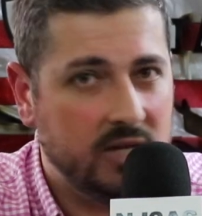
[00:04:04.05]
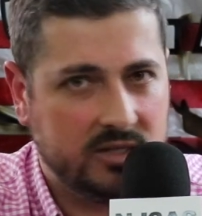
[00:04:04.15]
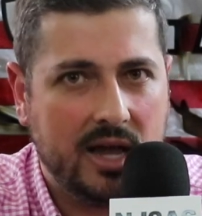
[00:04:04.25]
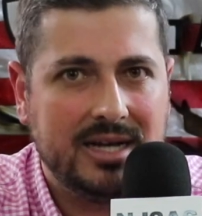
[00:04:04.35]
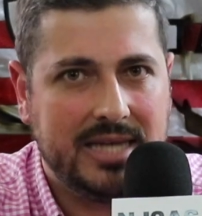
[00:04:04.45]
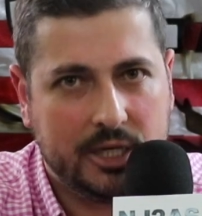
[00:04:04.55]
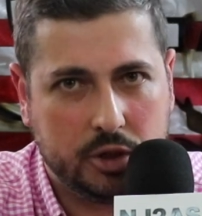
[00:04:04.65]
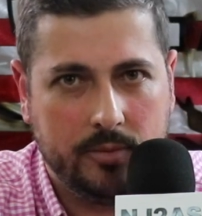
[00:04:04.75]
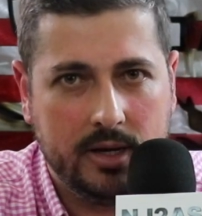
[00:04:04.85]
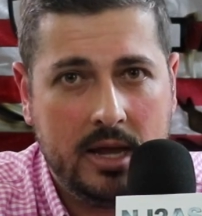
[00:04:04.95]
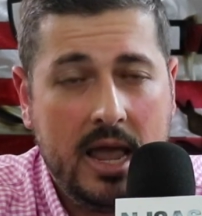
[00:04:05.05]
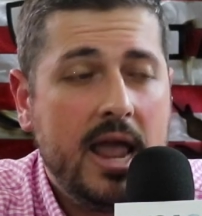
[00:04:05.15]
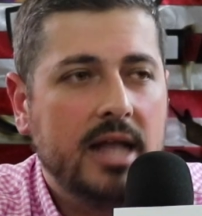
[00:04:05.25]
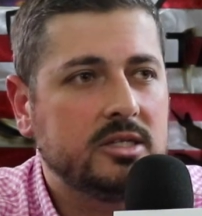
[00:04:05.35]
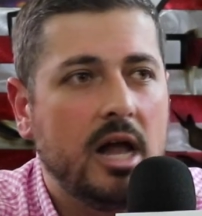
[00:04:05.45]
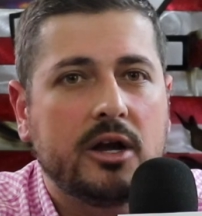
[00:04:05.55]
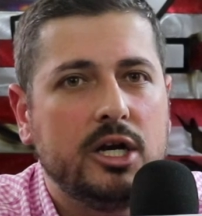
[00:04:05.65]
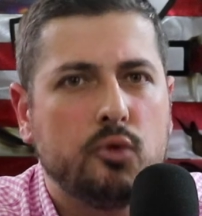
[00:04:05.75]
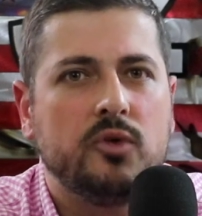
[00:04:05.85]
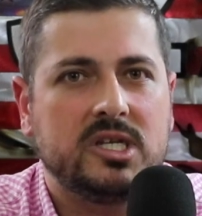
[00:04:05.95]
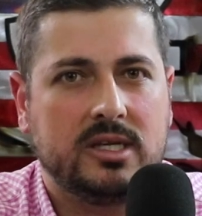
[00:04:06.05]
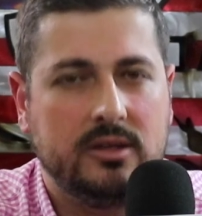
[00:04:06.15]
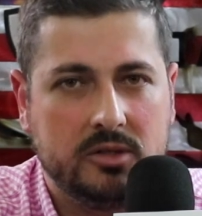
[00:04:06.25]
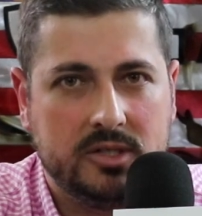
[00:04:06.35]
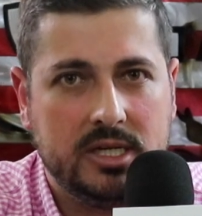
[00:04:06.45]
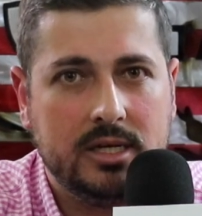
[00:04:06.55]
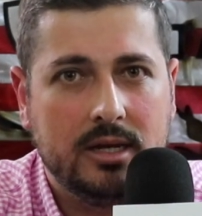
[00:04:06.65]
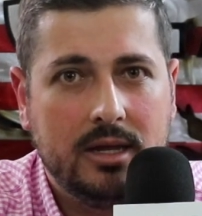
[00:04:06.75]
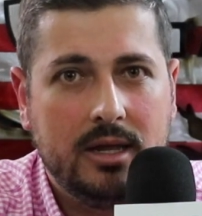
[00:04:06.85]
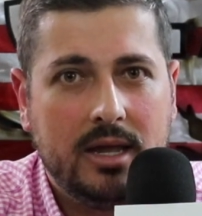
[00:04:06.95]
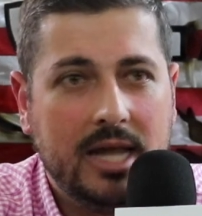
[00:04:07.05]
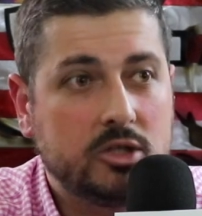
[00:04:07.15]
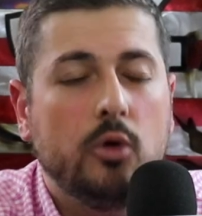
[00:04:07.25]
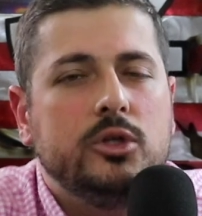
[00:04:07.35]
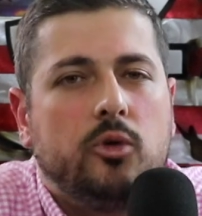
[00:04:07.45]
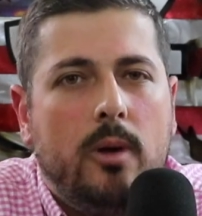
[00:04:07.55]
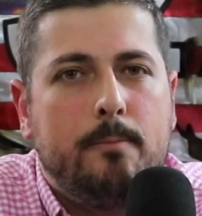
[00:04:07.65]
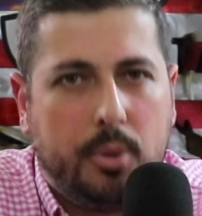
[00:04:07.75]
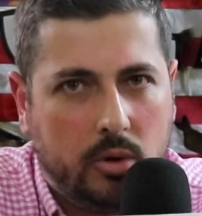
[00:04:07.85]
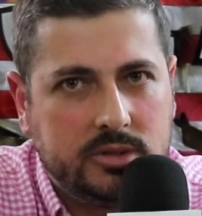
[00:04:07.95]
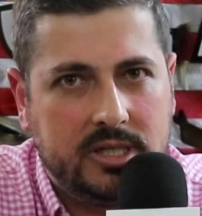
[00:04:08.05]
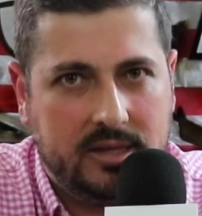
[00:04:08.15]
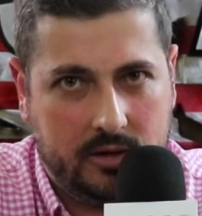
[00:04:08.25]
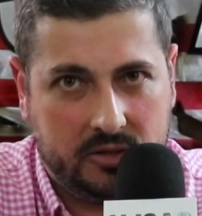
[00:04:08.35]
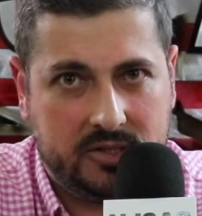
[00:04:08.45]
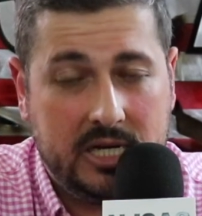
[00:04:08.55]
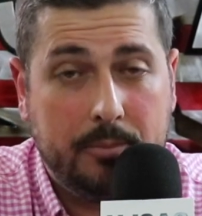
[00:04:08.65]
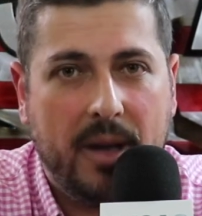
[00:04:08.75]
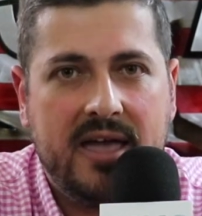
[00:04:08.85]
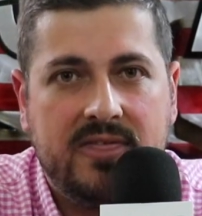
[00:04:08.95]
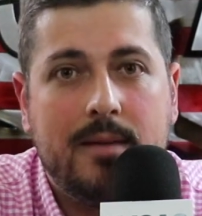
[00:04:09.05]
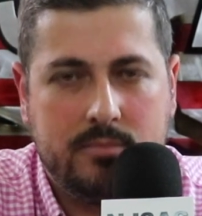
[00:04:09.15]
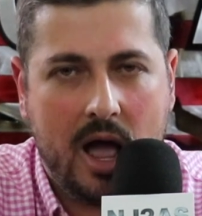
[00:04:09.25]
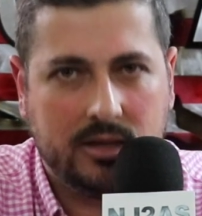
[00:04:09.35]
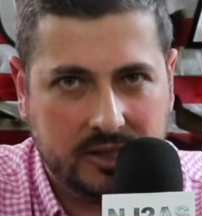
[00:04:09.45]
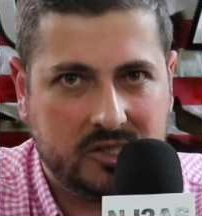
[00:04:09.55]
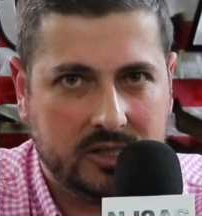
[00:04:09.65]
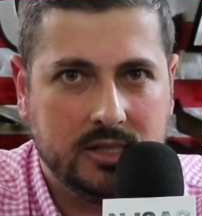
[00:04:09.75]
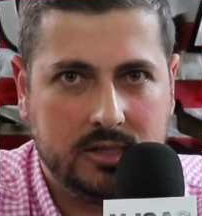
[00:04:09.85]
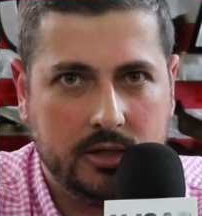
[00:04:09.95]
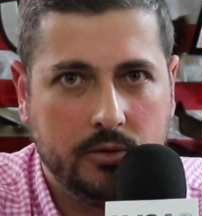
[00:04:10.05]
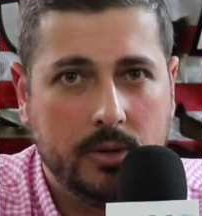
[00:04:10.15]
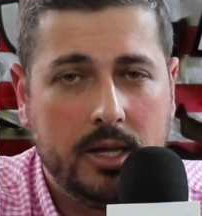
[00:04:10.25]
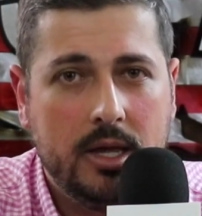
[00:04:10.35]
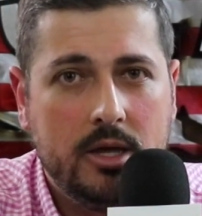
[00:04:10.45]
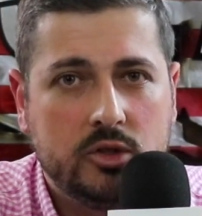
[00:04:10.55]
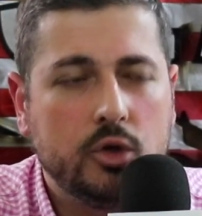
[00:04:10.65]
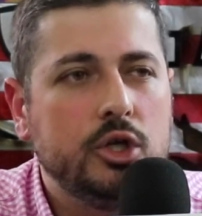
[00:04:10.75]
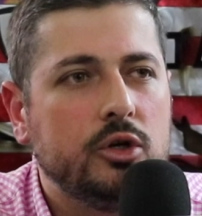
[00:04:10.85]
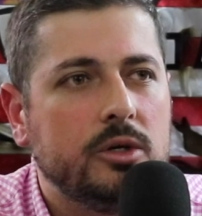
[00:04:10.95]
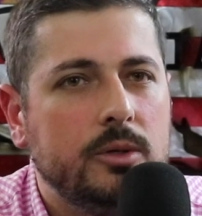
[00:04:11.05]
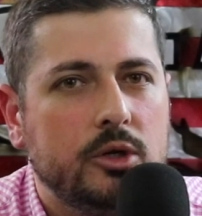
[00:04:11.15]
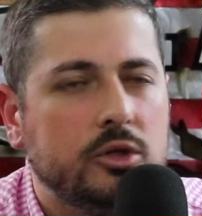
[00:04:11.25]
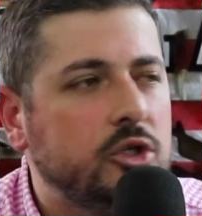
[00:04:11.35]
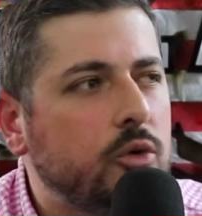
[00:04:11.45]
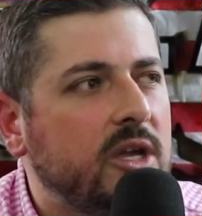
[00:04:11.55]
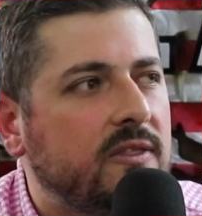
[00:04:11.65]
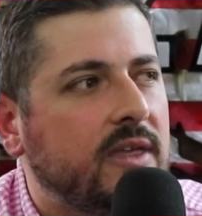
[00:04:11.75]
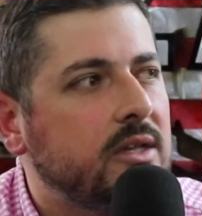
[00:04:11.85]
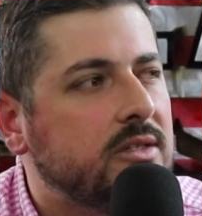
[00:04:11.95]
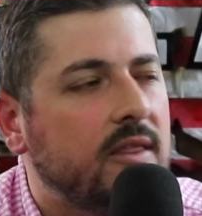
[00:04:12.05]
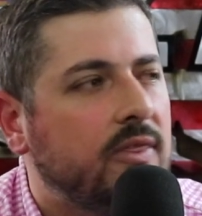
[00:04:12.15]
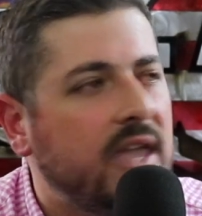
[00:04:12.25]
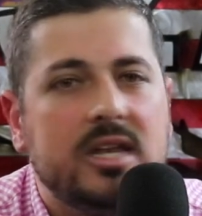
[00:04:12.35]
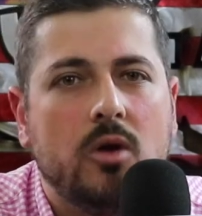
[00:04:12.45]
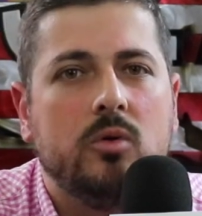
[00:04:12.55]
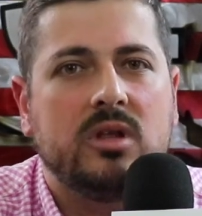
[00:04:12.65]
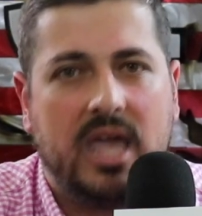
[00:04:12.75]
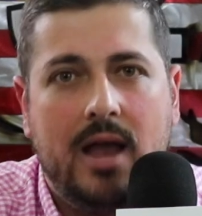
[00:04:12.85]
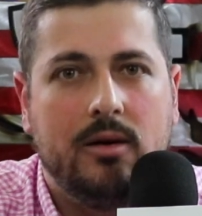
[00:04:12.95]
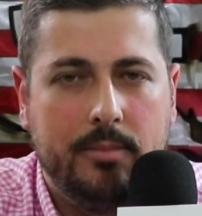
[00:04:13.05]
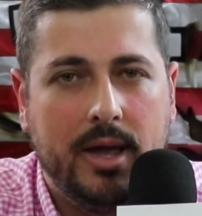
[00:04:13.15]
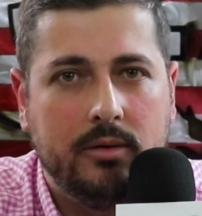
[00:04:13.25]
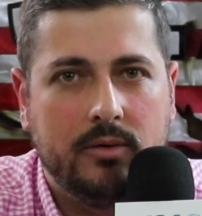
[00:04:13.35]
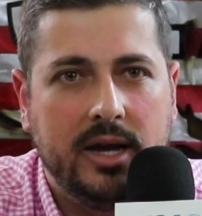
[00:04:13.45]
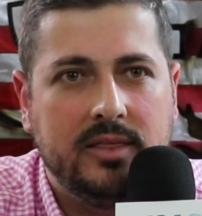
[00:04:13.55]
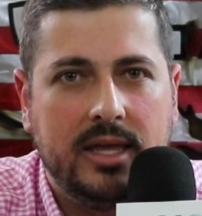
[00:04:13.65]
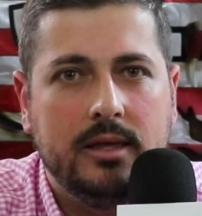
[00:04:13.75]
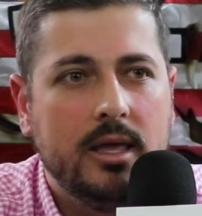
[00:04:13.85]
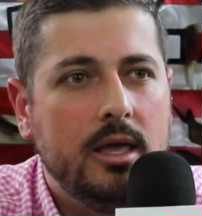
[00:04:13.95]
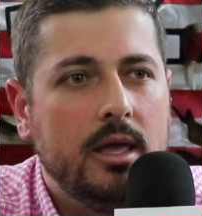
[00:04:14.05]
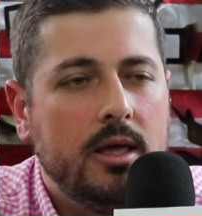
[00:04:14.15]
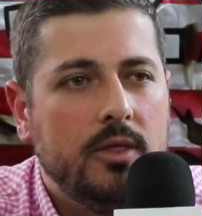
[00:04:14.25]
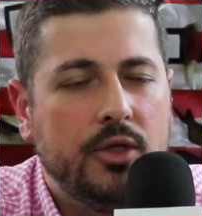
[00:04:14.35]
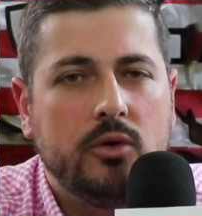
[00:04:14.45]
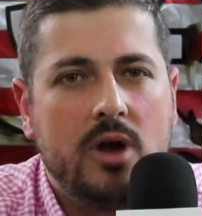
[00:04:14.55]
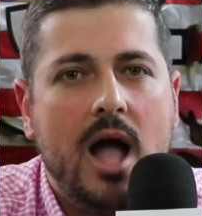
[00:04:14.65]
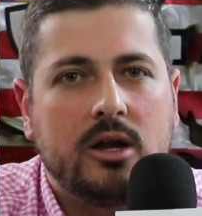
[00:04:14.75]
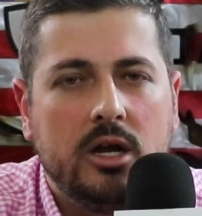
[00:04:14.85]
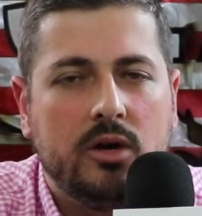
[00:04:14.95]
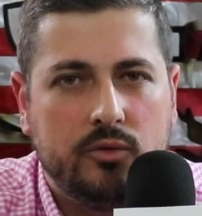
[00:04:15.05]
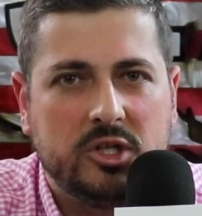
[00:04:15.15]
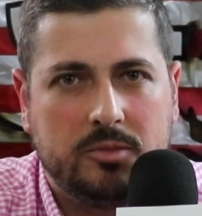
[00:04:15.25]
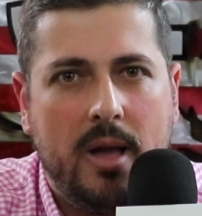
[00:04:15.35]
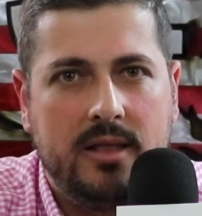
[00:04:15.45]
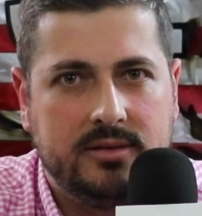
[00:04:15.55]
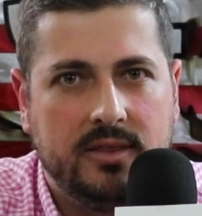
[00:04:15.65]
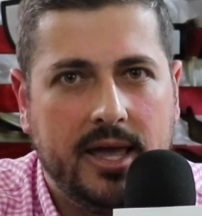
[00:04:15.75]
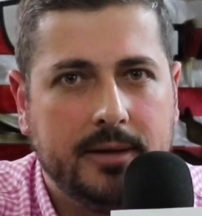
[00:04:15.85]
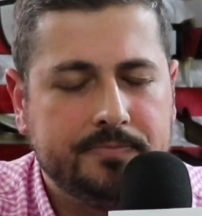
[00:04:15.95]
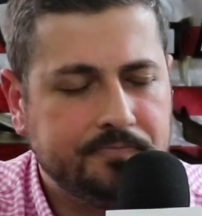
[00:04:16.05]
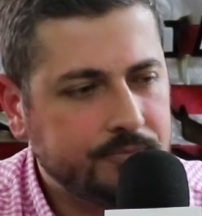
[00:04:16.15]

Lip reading: It's not a detriment. It's not going to risk their seat. It's going to embolden their seat by them not listening to you. So you're doing things that they don't care about, right? They're not going to respond to that.